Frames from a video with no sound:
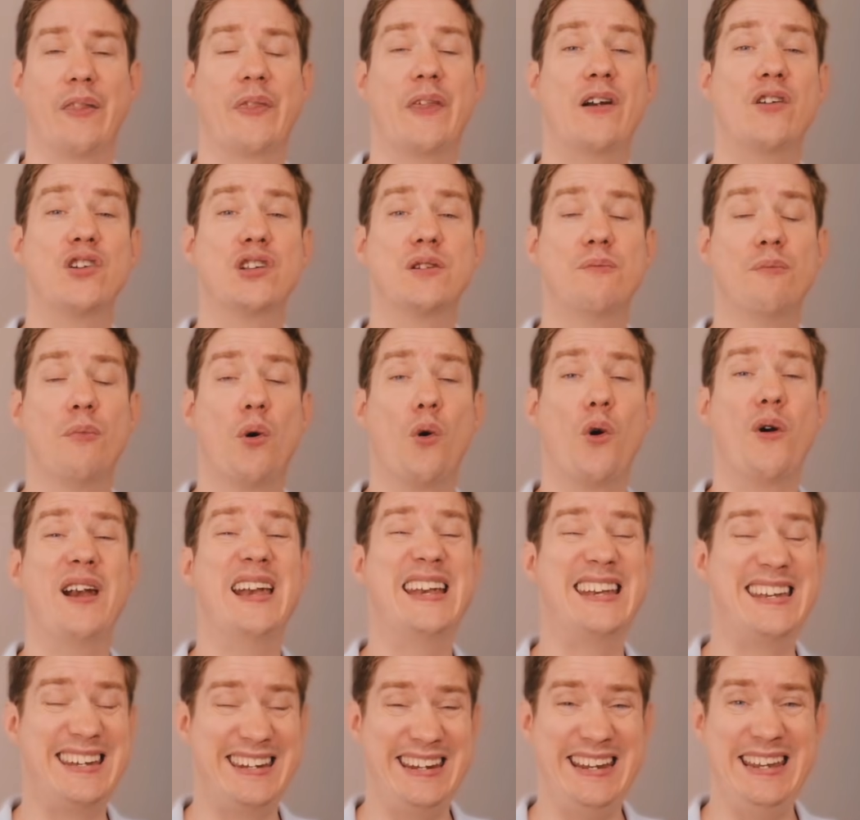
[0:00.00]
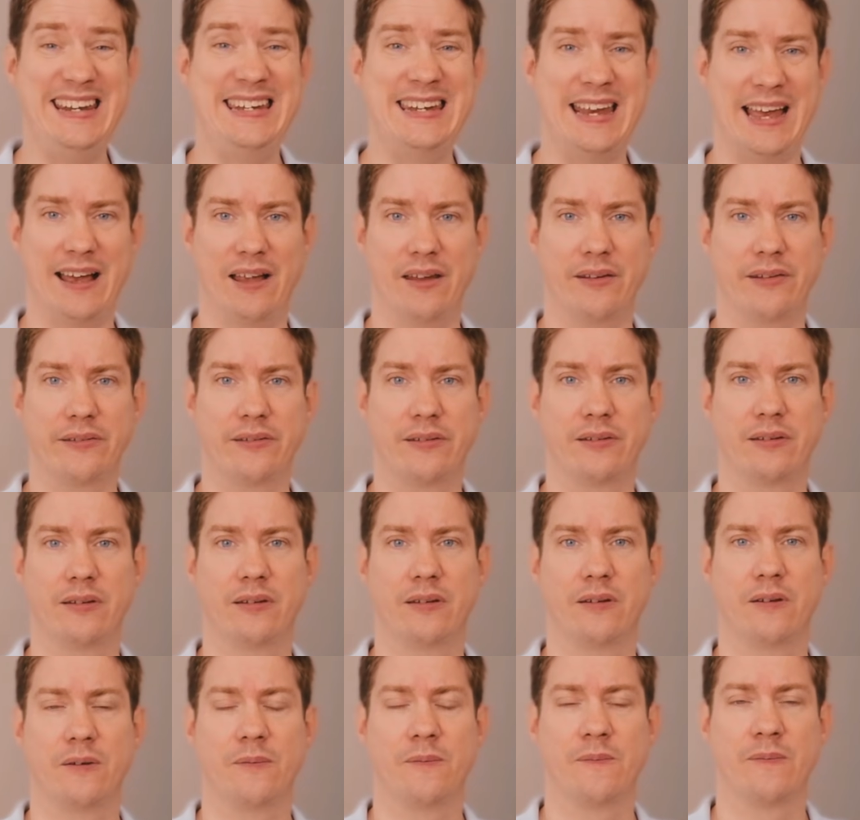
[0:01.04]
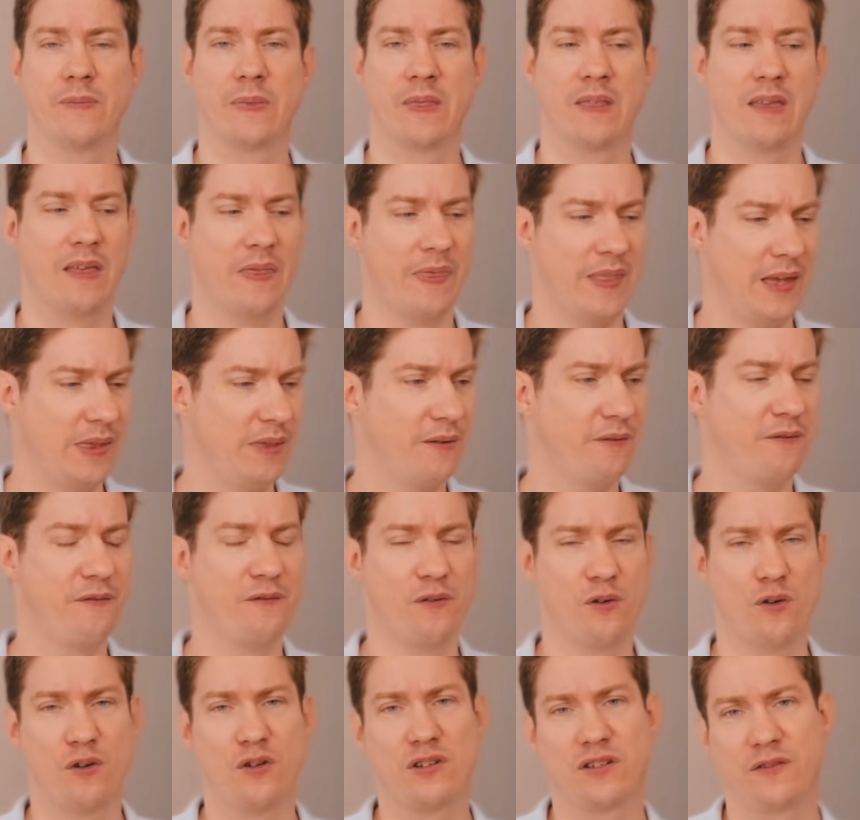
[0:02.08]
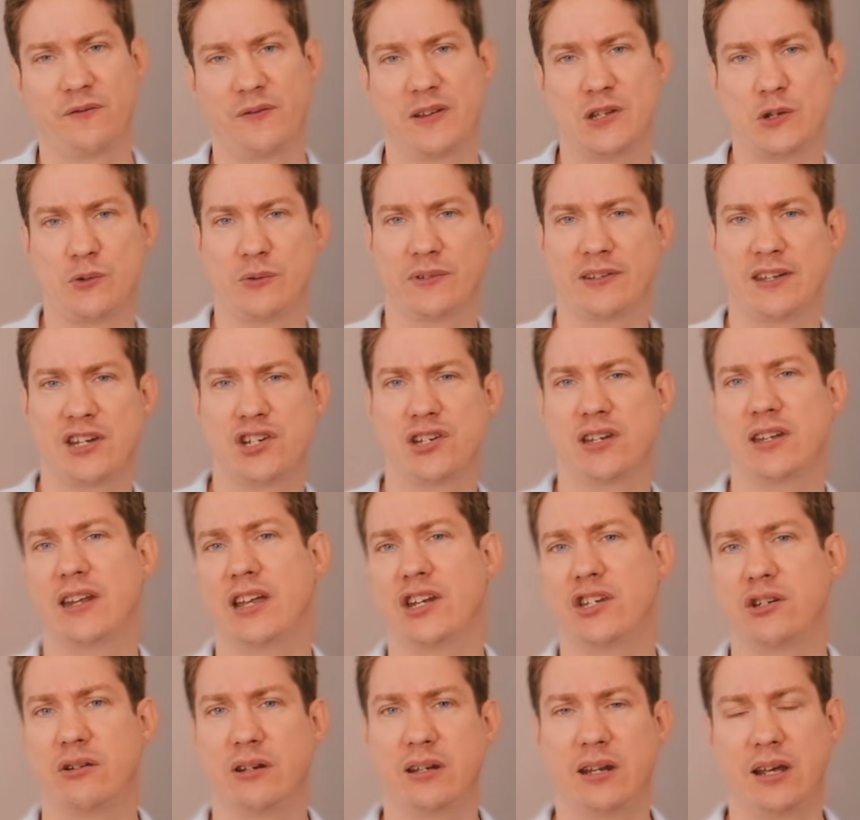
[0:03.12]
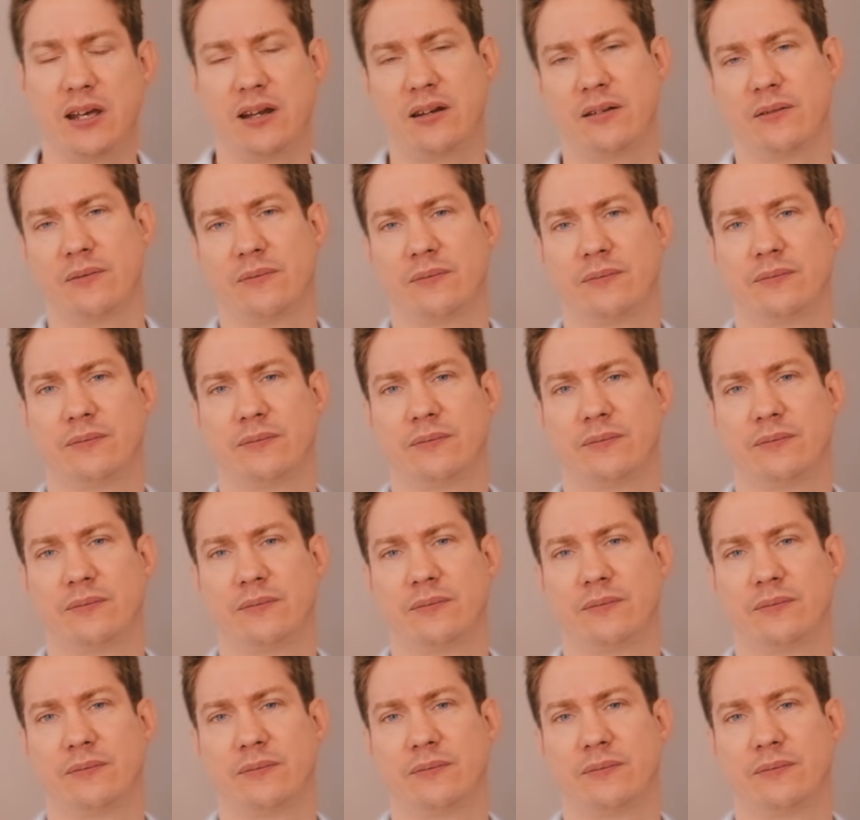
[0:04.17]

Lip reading: There's more details than the first visualization that you did.